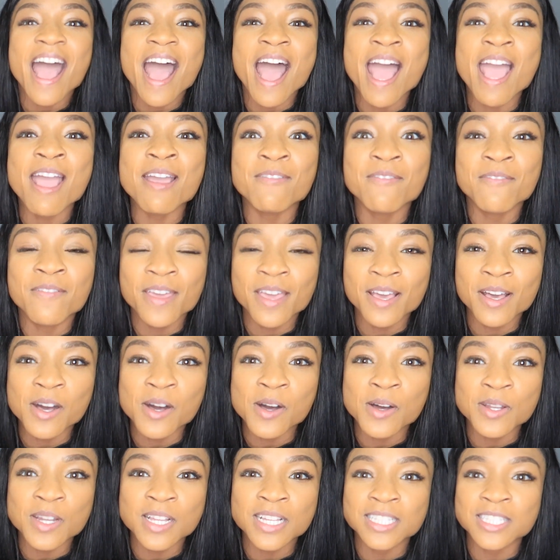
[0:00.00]
I
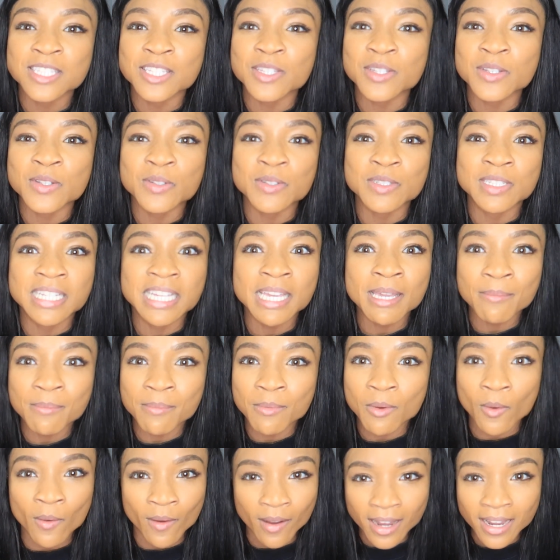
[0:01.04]
failed to
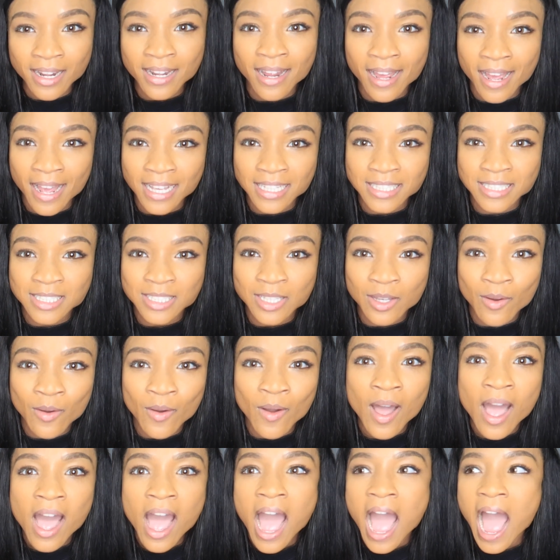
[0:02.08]
keep organized.
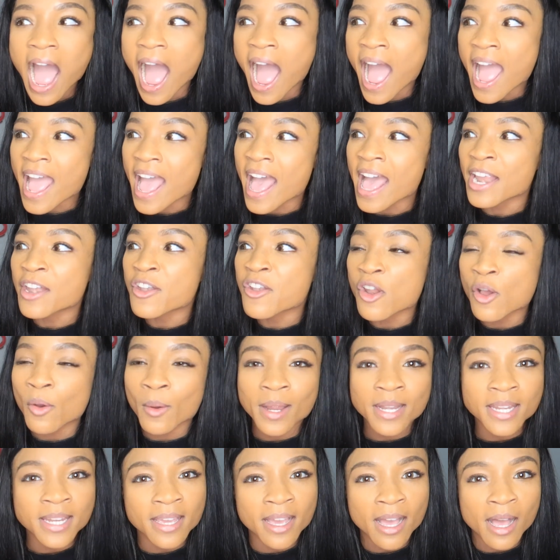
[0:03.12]
So I had no
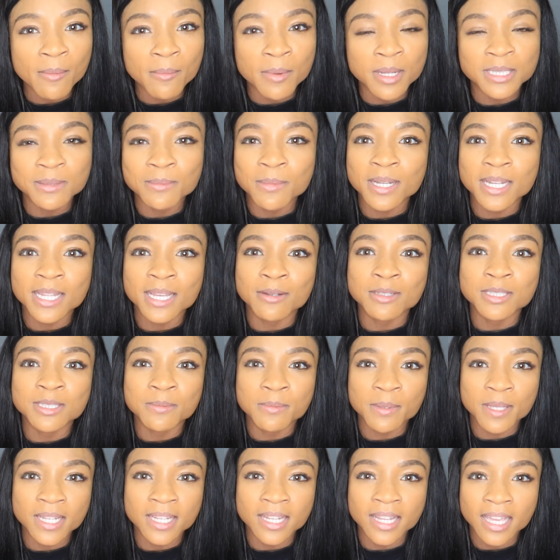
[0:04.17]
idea how much money I was
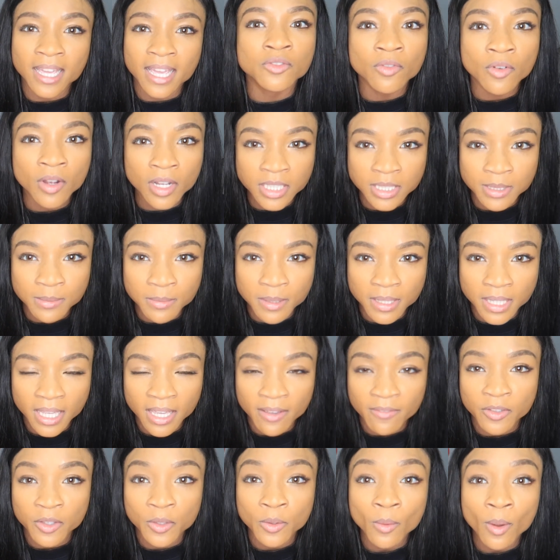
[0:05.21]
spending. Trust me,
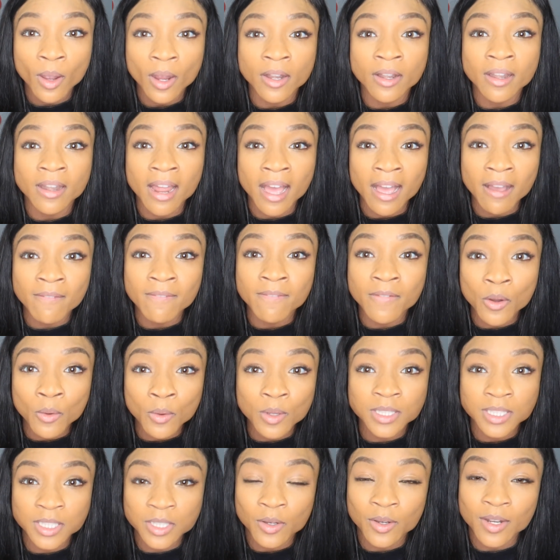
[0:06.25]
if you are not
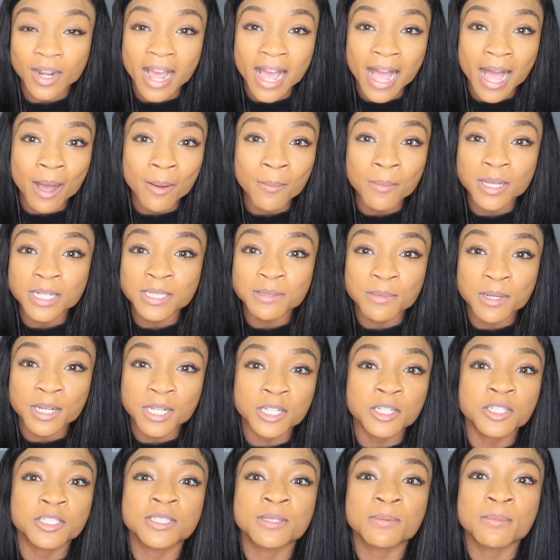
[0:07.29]
focusing on how much
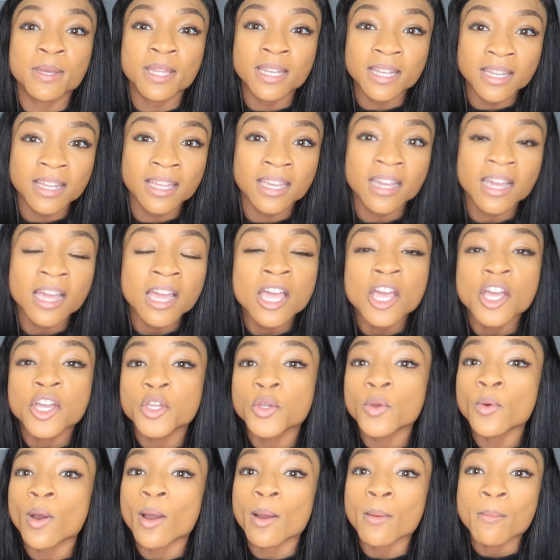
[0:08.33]
money you're spending,
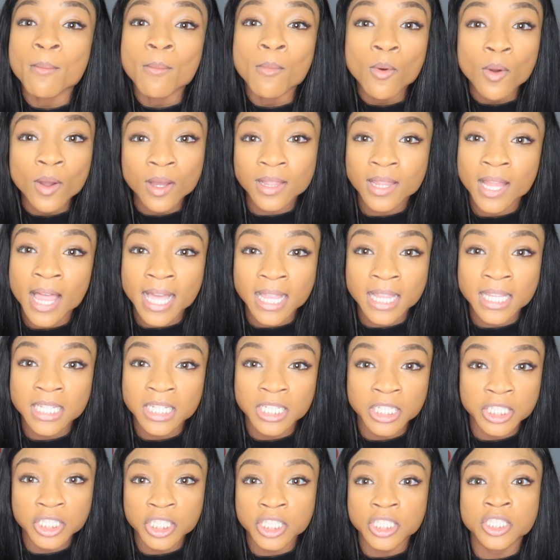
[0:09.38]
you are more likely
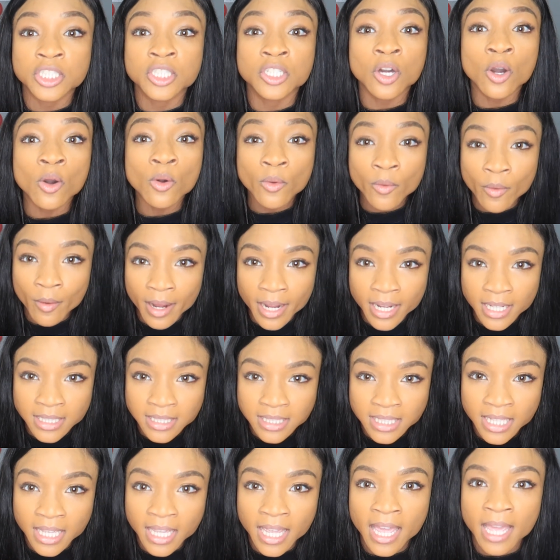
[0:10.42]
to just go
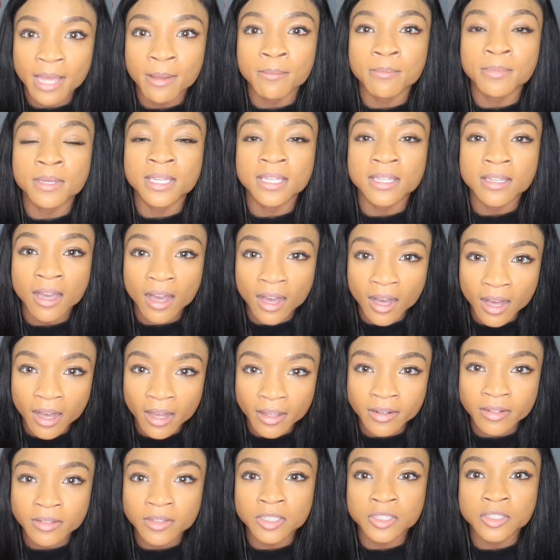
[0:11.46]
crazy and
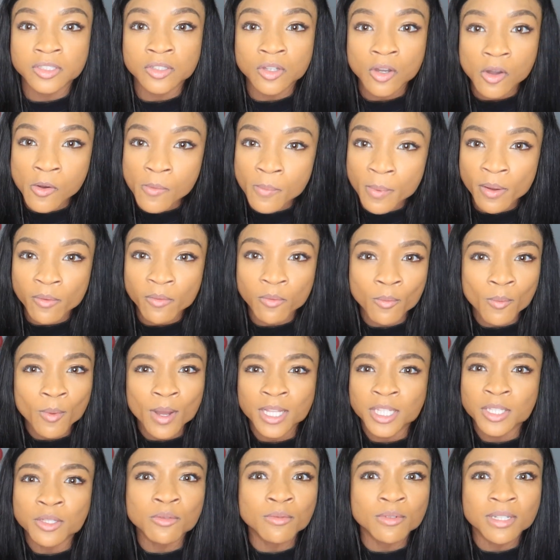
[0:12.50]
beyond the scope of
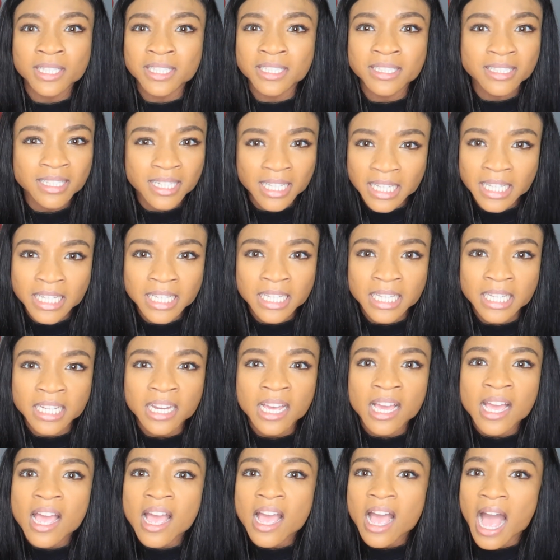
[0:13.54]
what you really
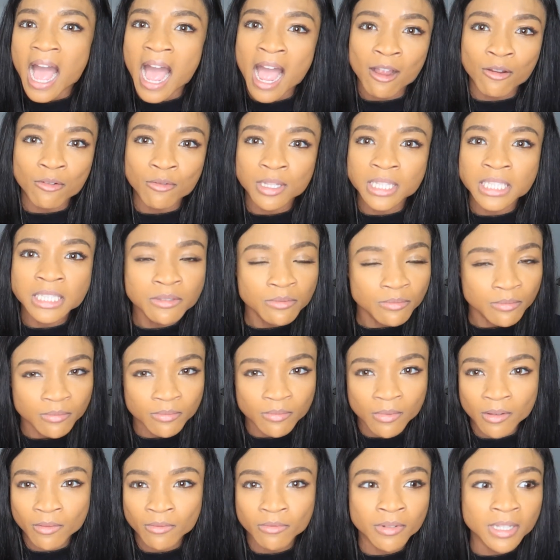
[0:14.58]
need. I
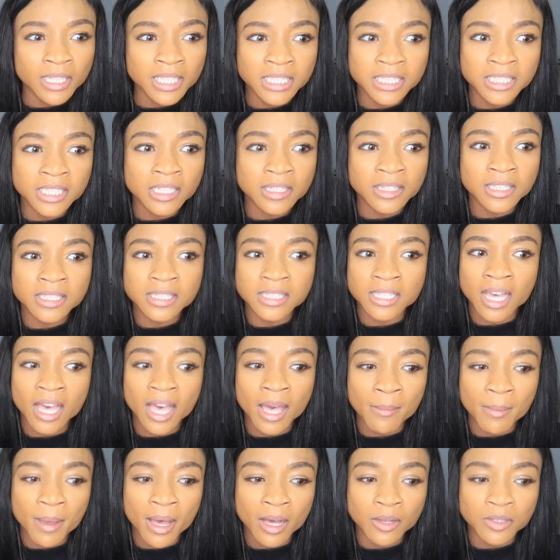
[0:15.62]
really took the
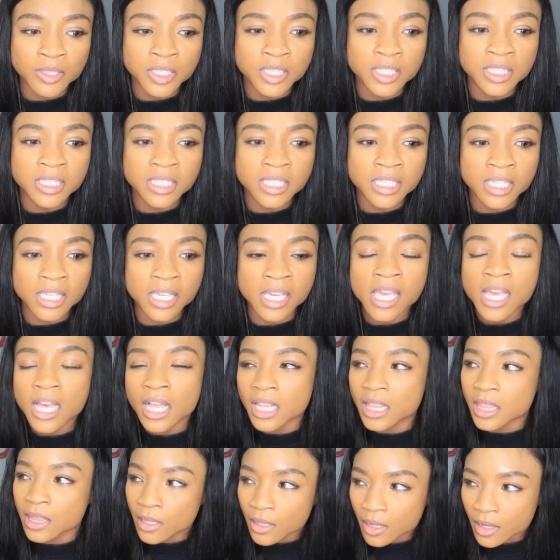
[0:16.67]
time out just to
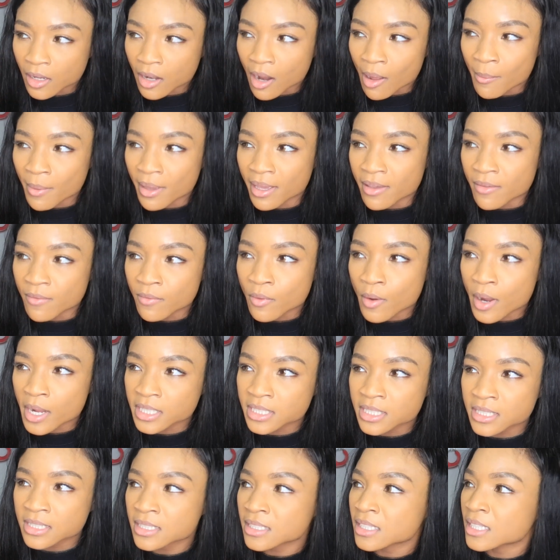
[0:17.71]
look at all my
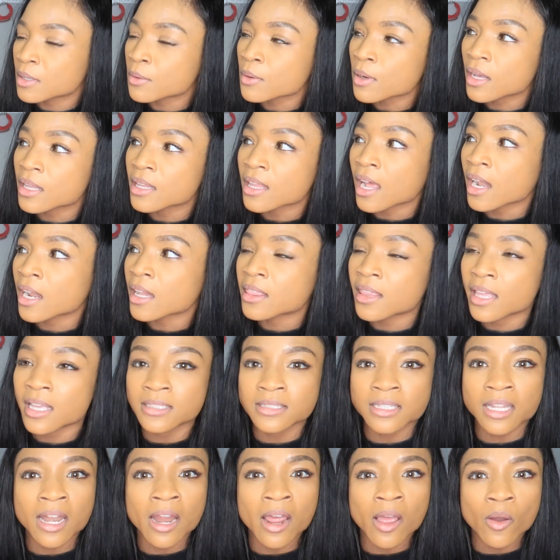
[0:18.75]
invoices, and there were a lot of things
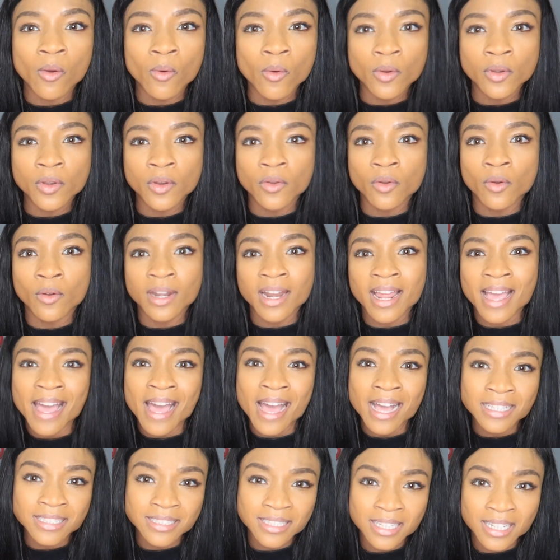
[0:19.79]
that I ordered on
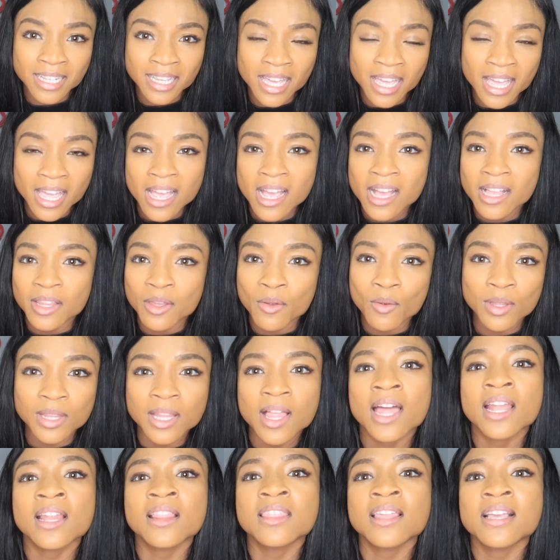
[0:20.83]
accident. There were a
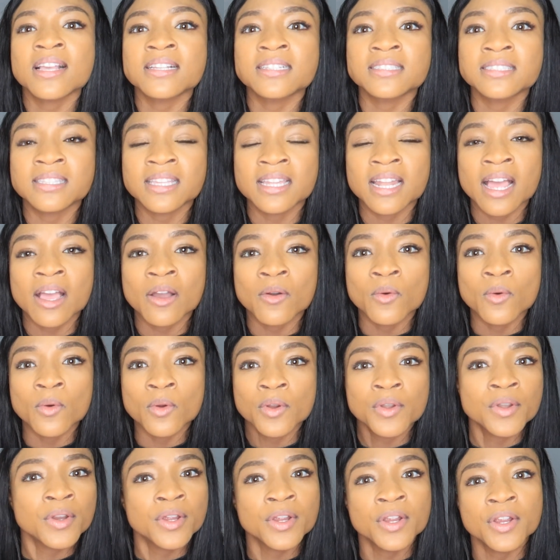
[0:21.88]
lot of things that I
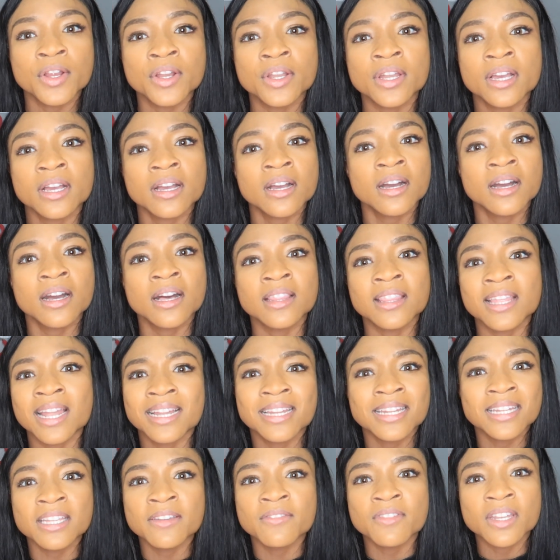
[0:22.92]
ordered that I
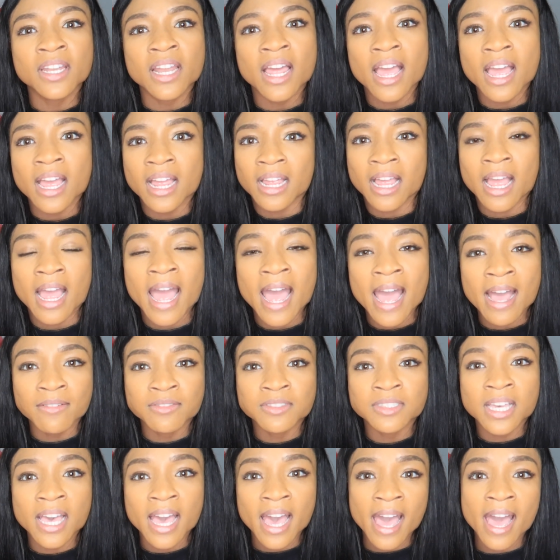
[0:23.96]
didn't even
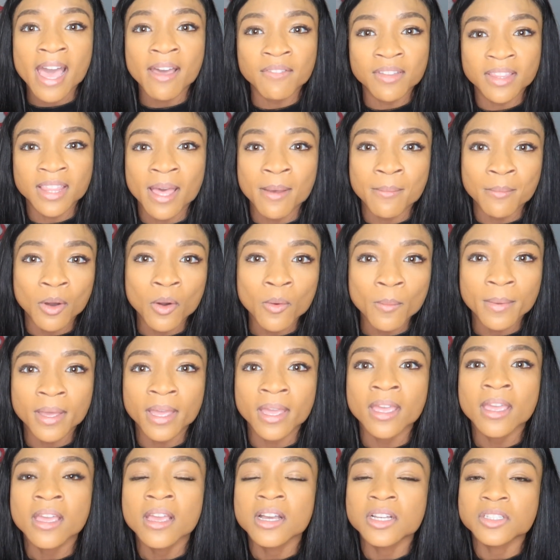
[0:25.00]
have to have at that
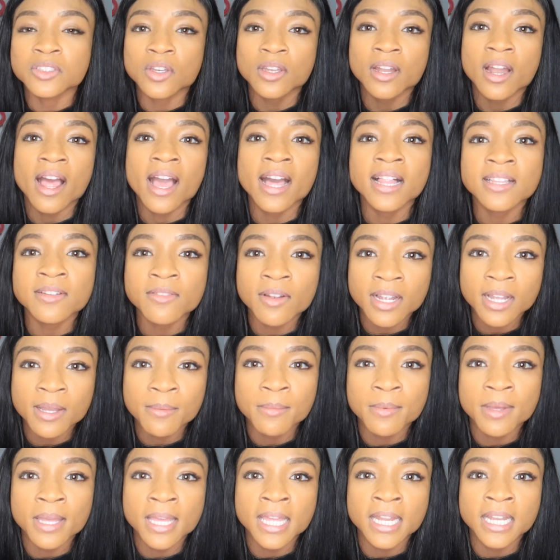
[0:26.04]
moment. So I'd highly
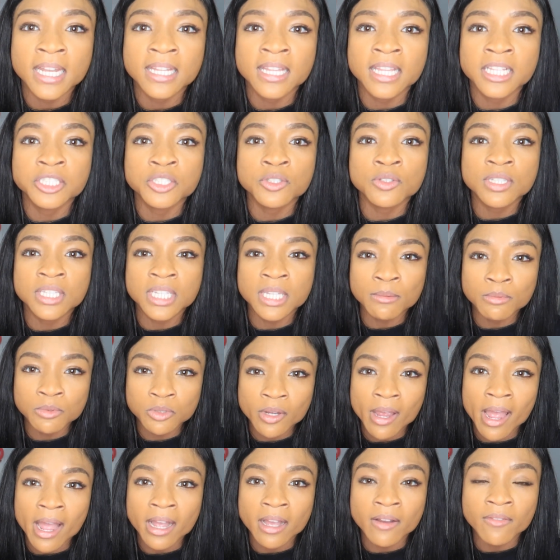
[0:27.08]
recommend that you keep
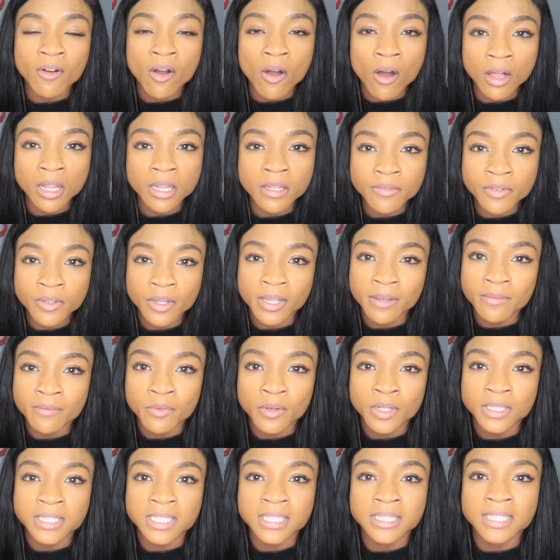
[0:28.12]
track of all of your
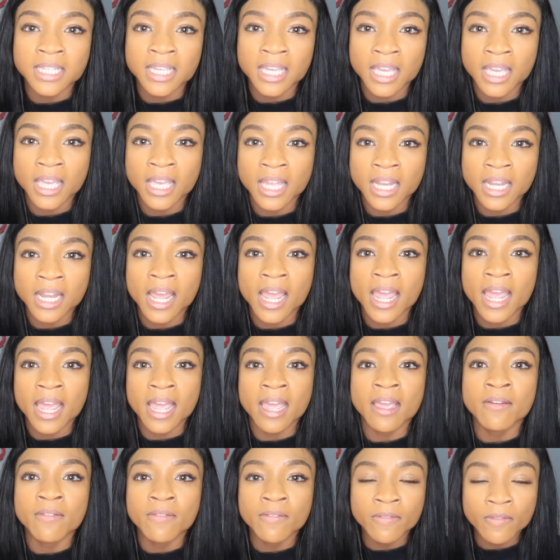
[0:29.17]
invoices in
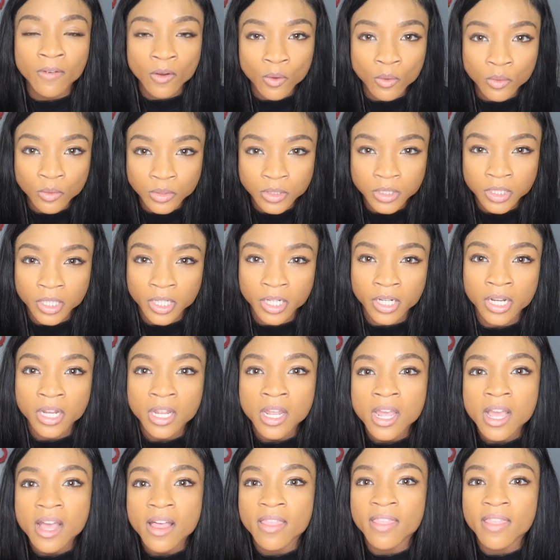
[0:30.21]
a folder.